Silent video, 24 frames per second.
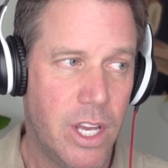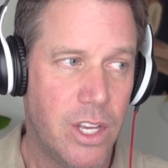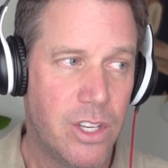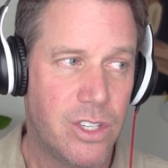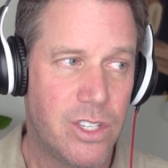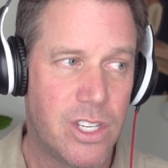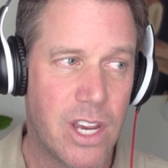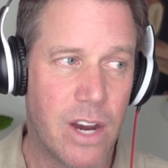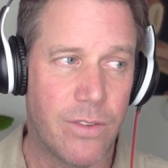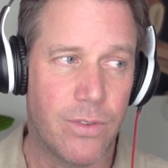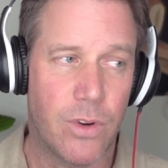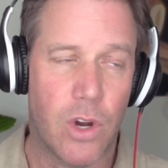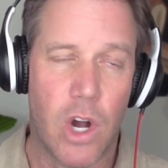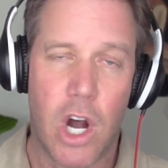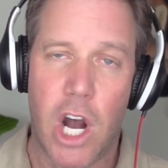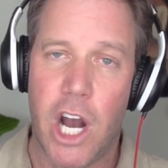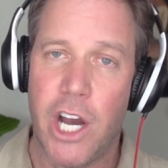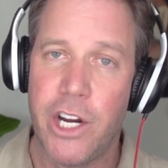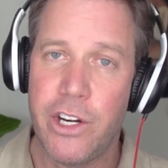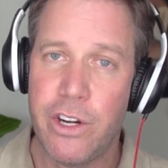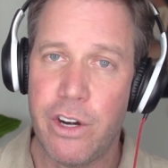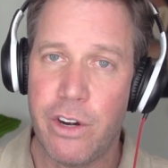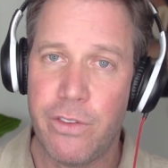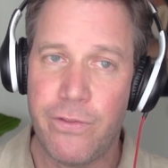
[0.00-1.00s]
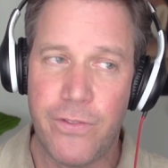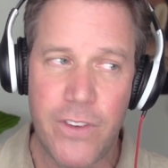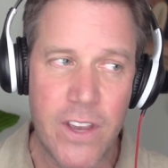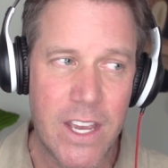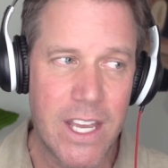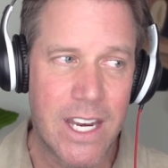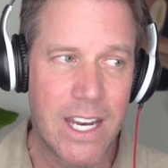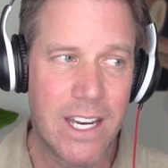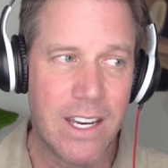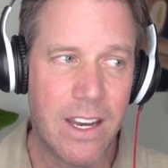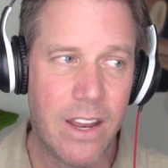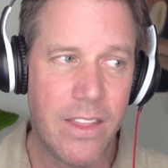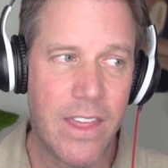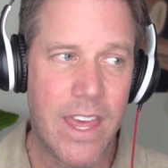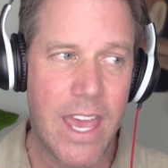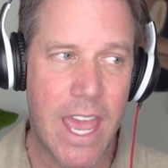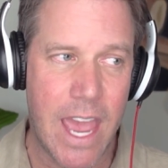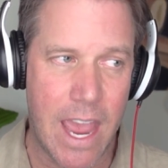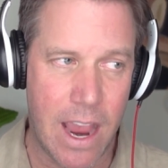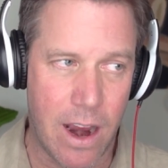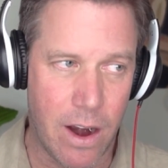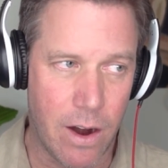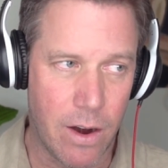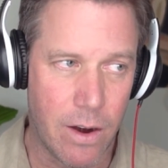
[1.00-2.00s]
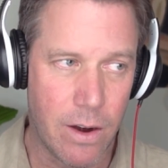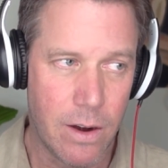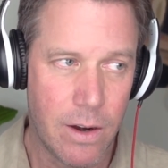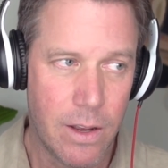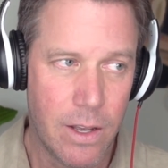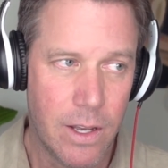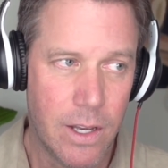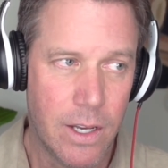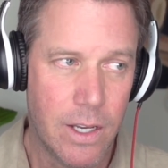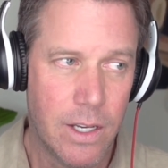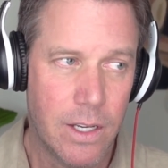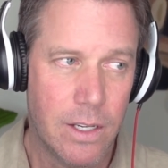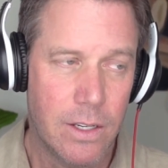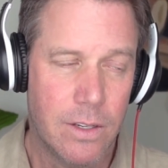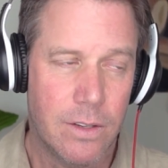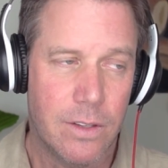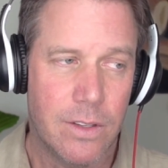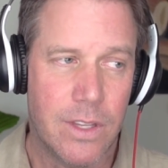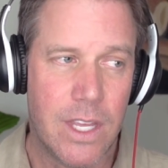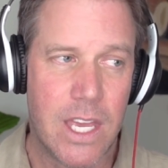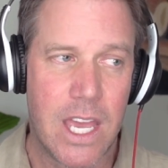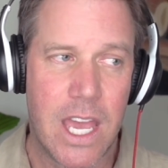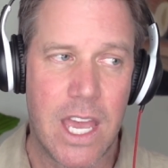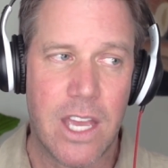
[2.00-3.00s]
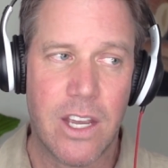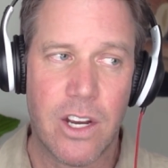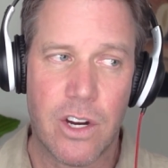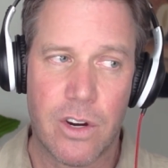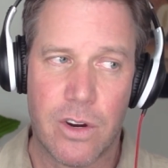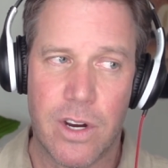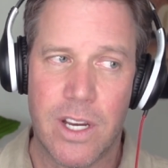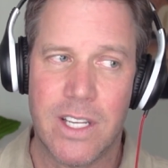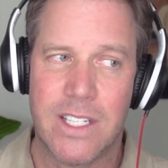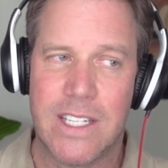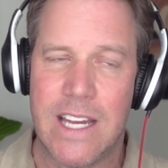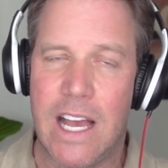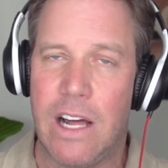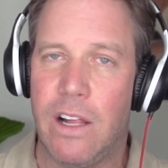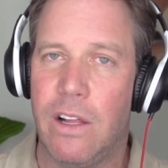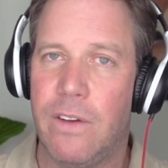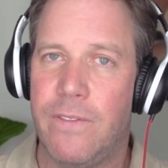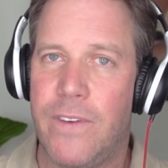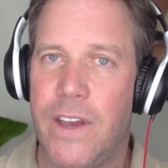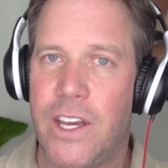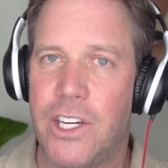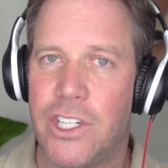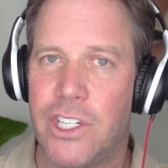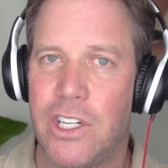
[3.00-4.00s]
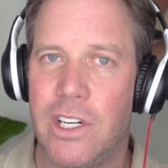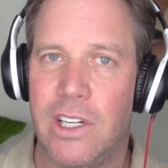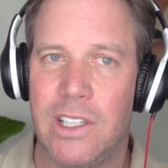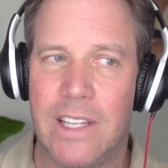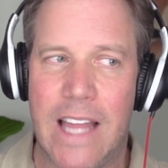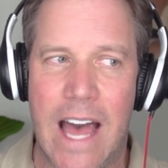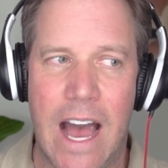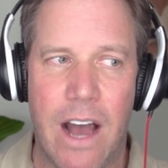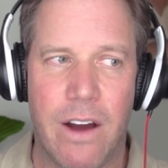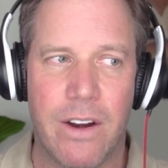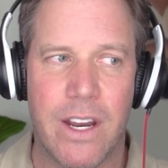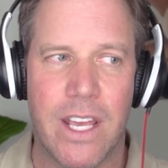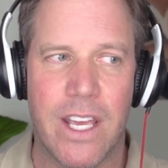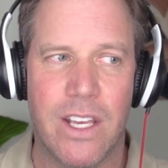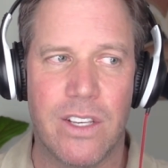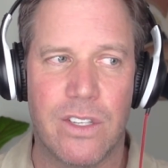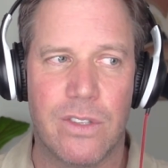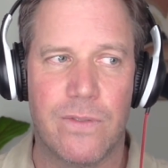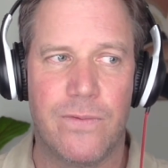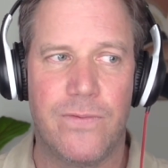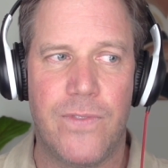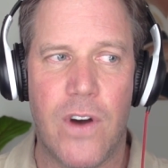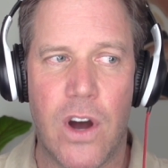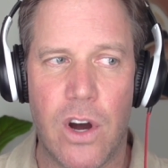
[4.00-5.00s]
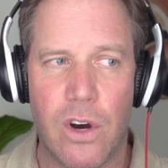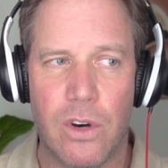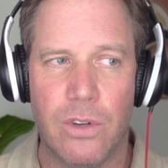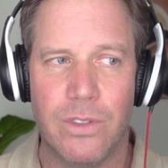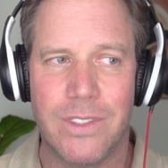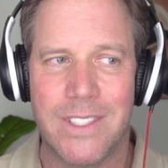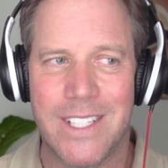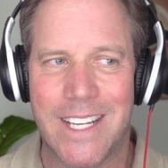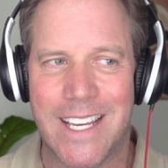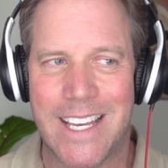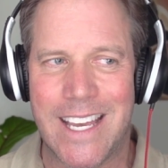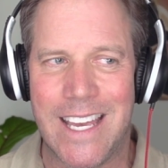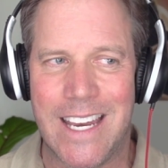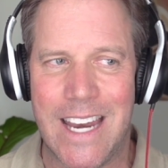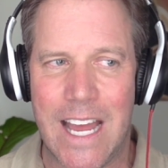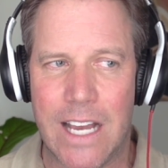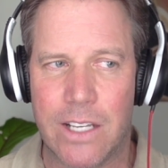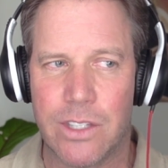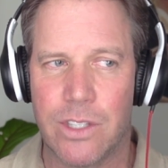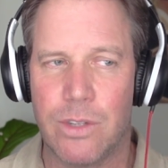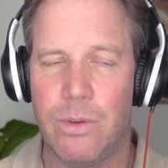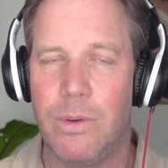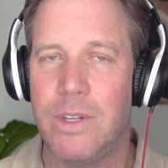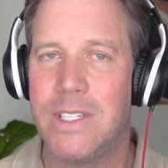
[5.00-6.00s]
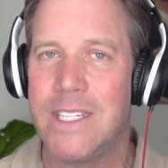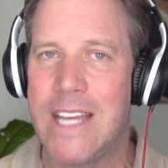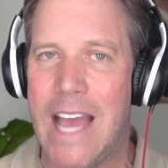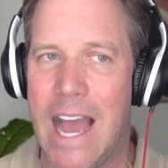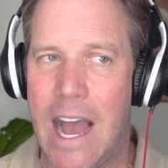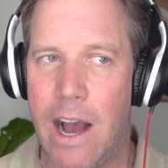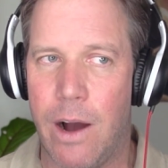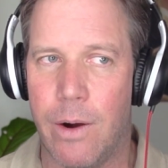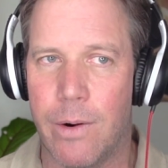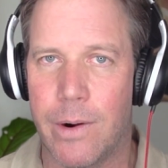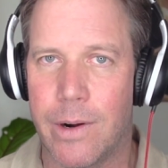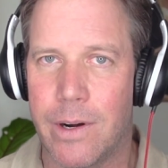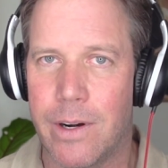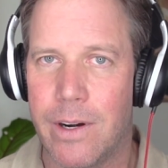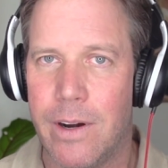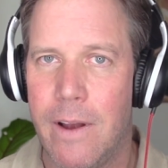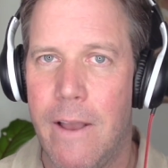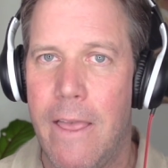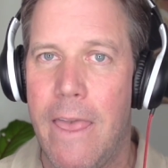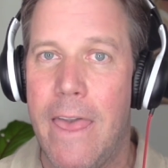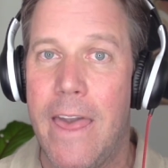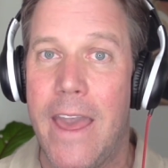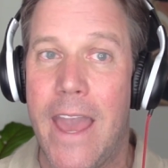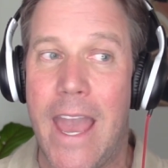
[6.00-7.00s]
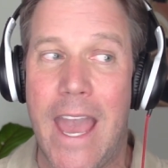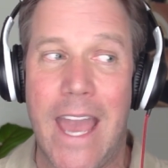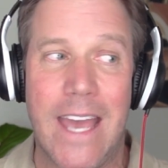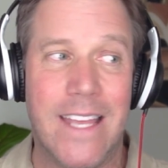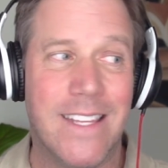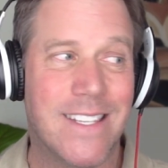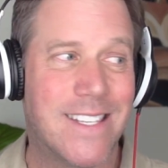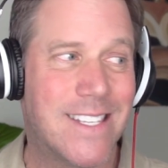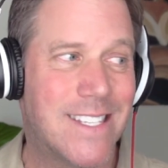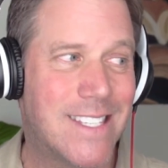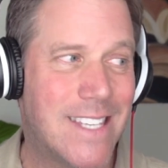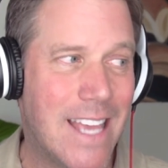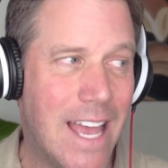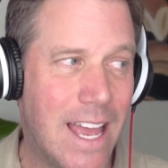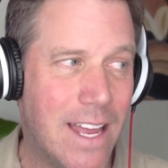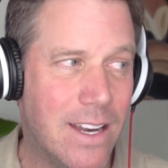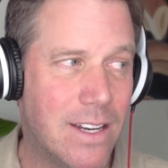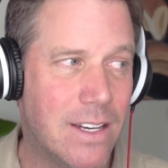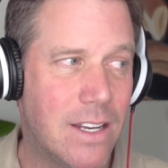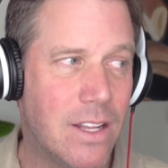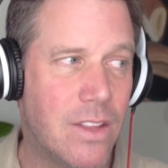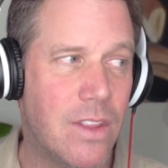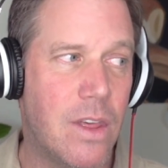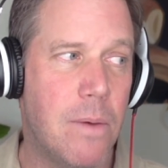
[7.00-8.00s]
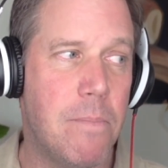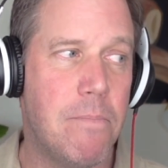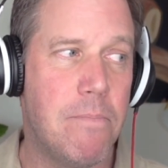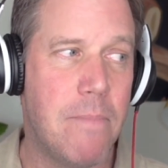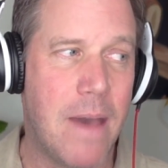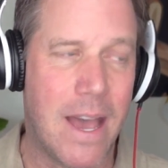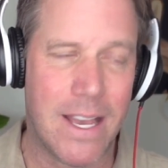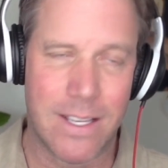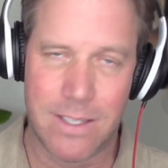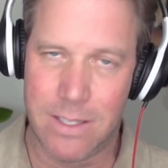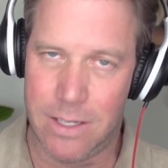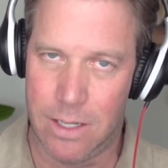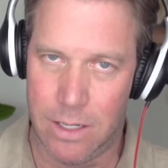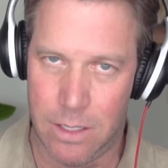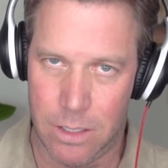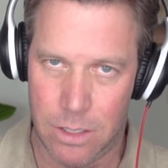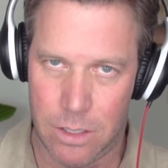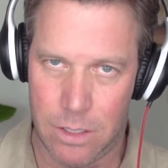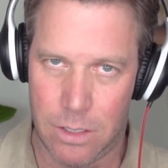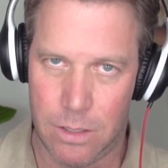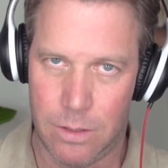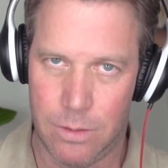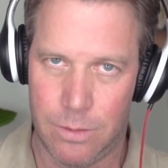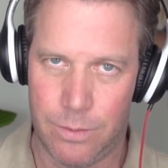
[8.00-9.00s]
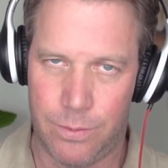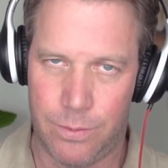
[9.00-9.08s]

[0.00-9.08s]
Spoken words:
several hundred feet into the air. The increased elevation allowed his phone to connect to a tower and send the message.